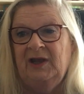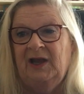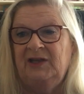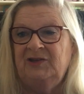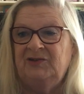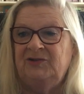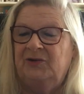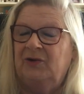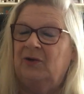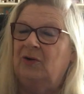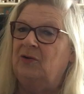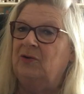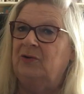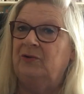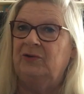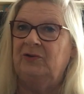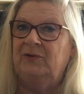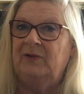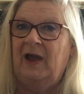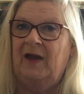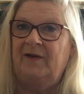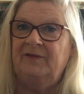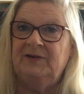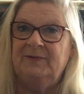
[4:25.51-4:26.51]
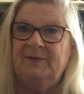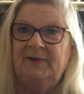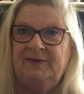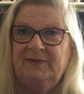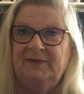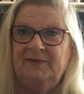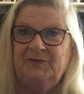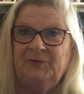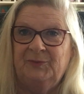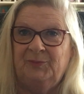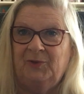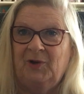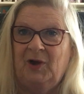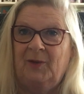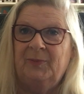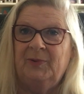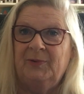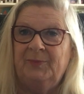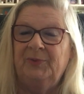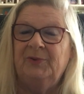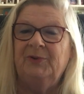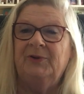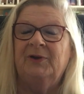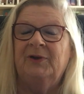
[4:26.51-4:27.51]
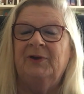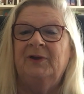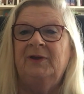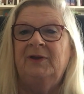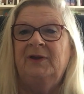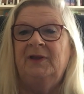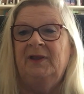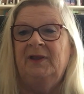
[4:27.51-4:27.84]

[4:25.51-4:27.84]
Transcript: I said, Oh, you have to make this a proper book.